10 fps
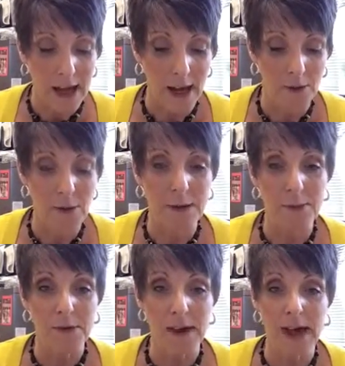
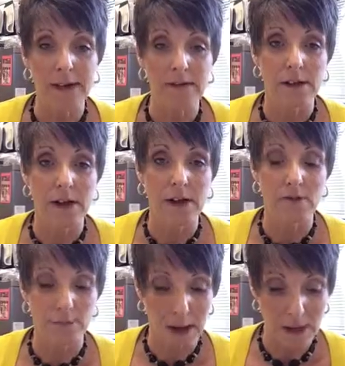remember that
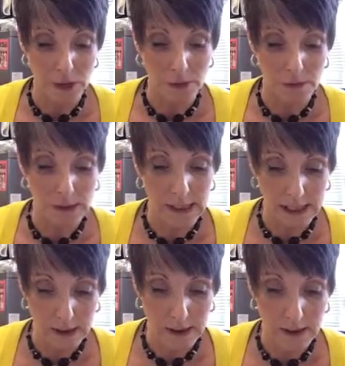special
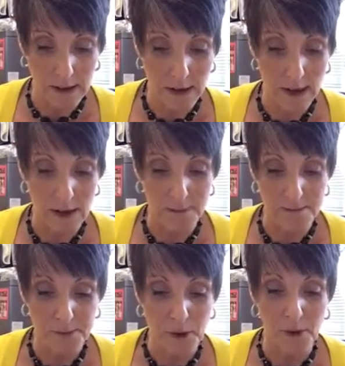needs
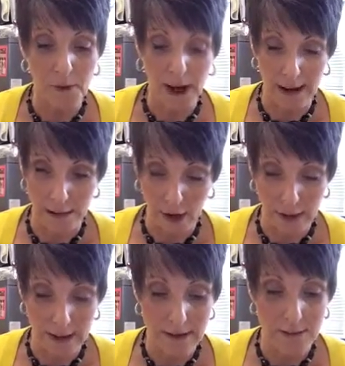and
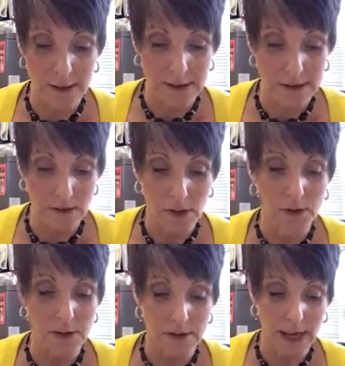learning disability
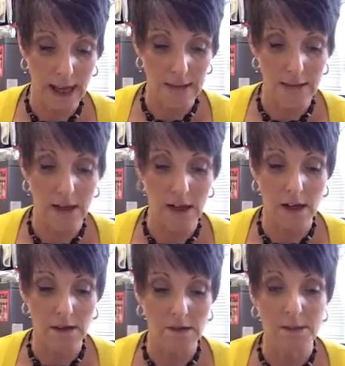students get
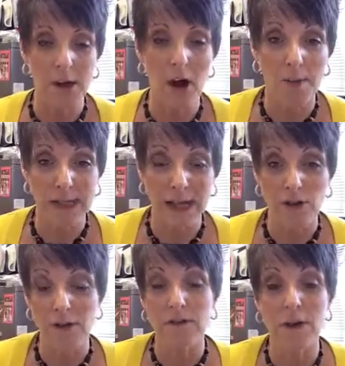some
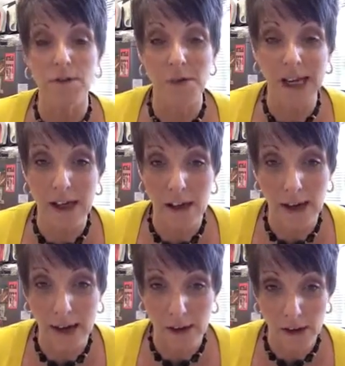accommodation, and so do
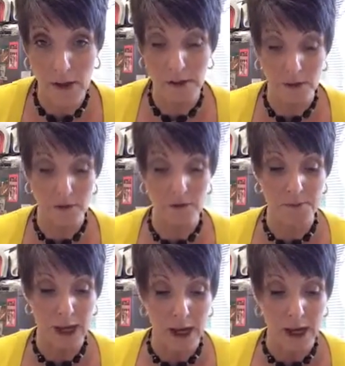ELL learners.